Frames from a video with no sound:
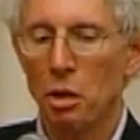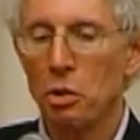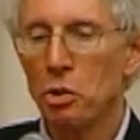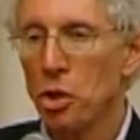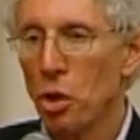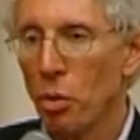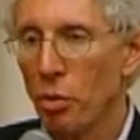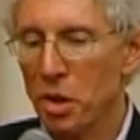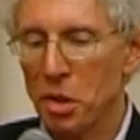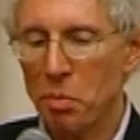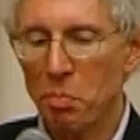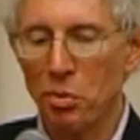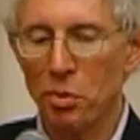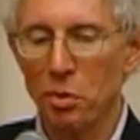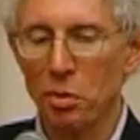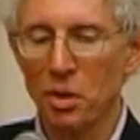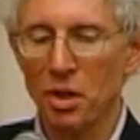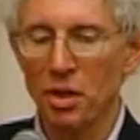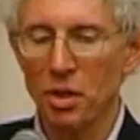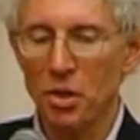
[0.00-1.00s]

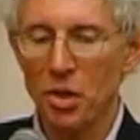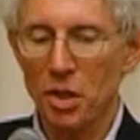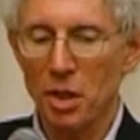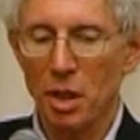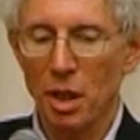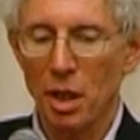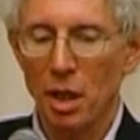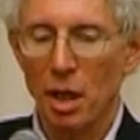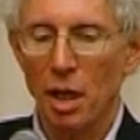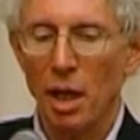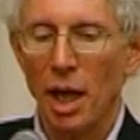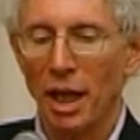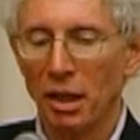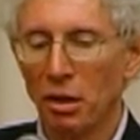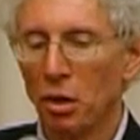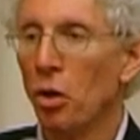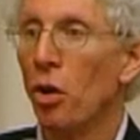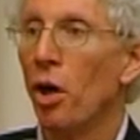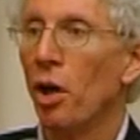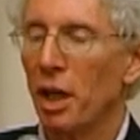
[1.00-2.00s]
jurisprudence,
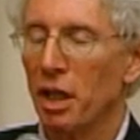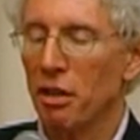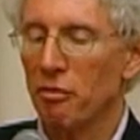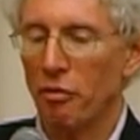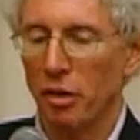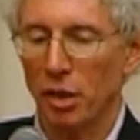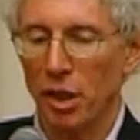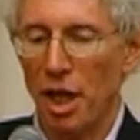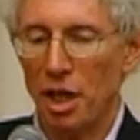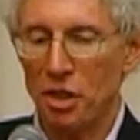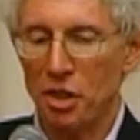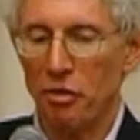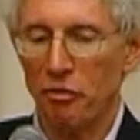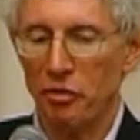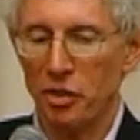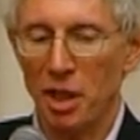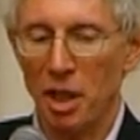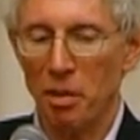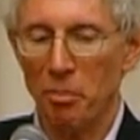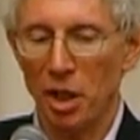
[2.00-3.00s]
and law and
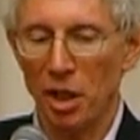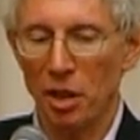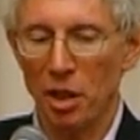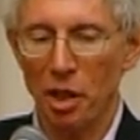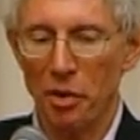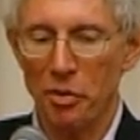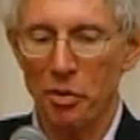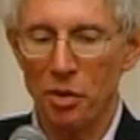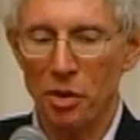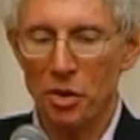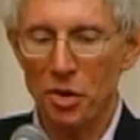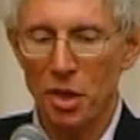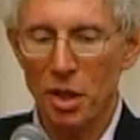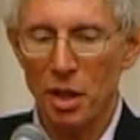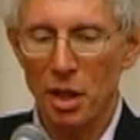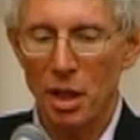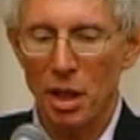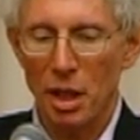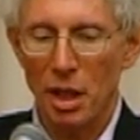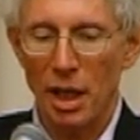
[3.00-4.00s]
philosophy, among
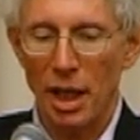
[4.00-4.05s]
others,